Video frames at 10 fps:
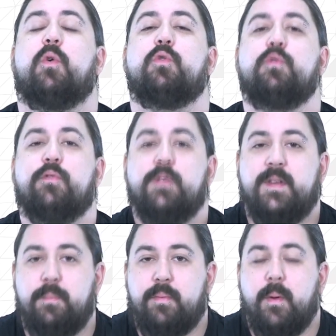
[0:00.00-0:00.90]
But there
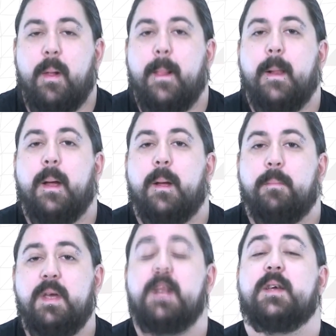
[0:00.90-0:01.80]
is another
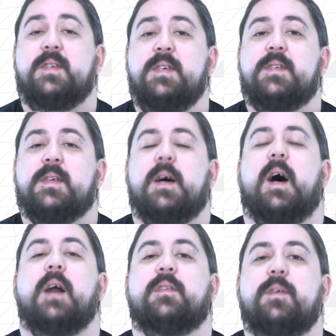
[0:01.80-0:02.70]
particular type of
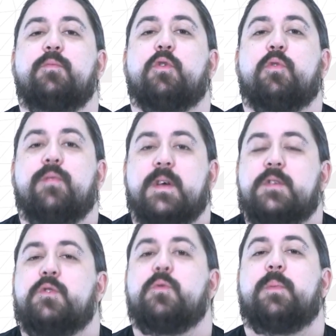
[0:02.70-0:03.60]
conversion which is very
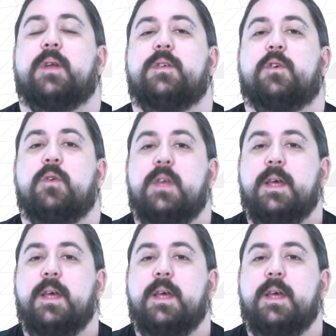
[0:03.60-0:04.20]
interesting,